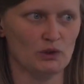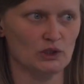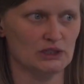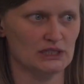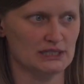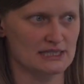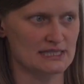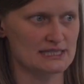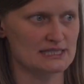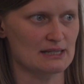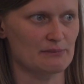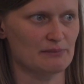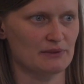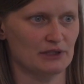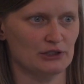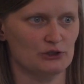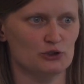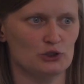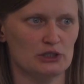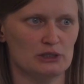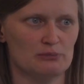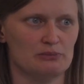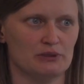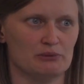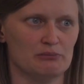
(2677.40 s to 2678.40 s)
This is something to
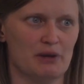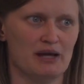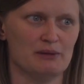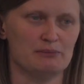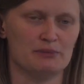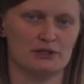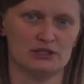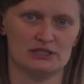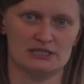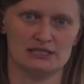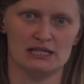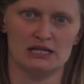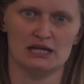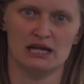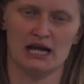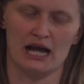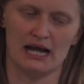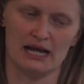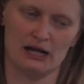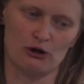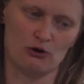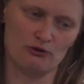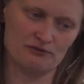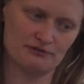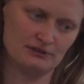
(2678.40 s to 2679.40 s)
keep in mind because
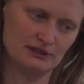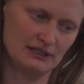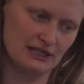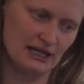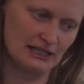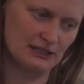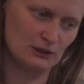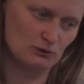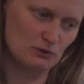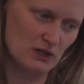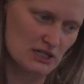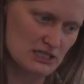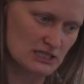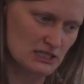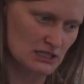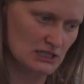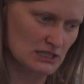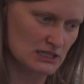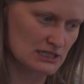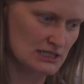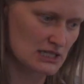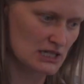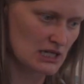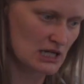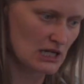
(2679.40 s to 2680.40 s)
I often get
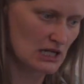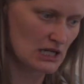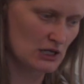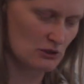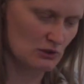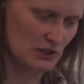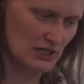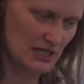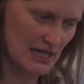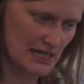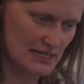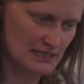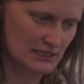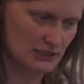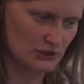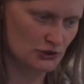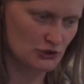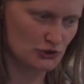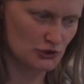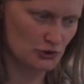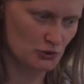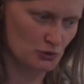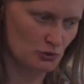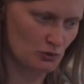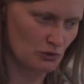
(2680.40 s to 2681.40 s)
questions related
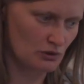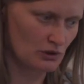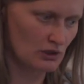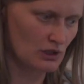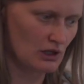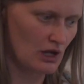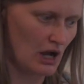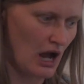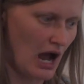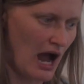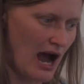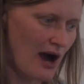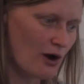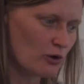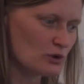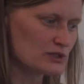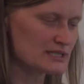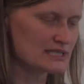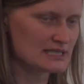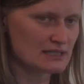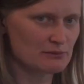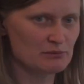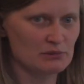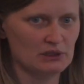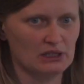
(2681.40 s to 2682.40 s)
to how
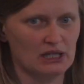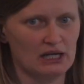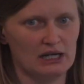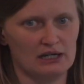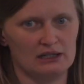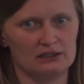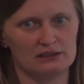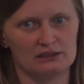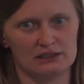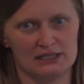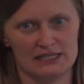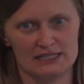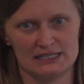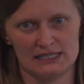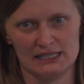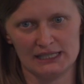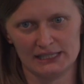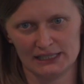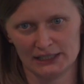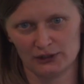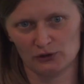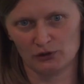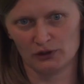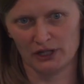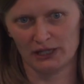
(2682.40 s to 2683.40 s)
similar is
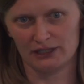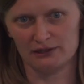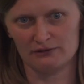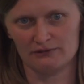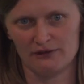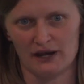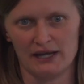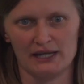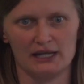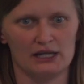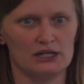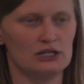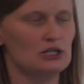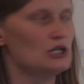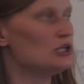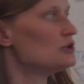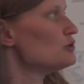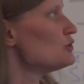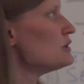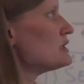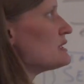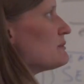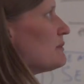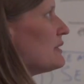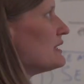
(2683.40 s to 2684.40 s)
leak integrating fire
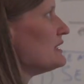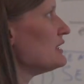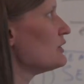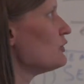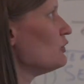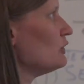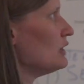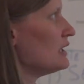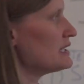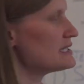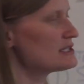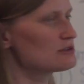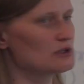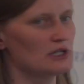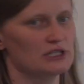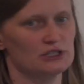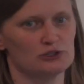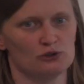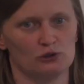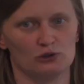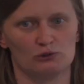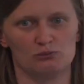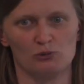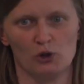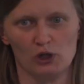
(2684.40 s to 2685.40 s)
to this particular
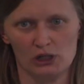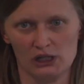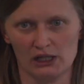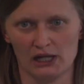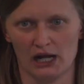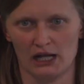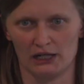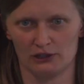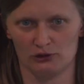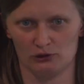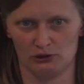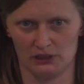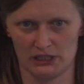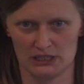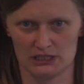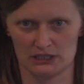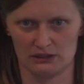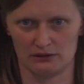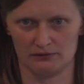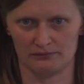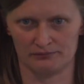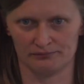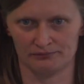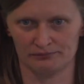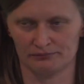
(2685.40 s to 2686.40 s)
threshold model
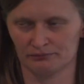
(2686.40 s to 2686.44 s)
calculation.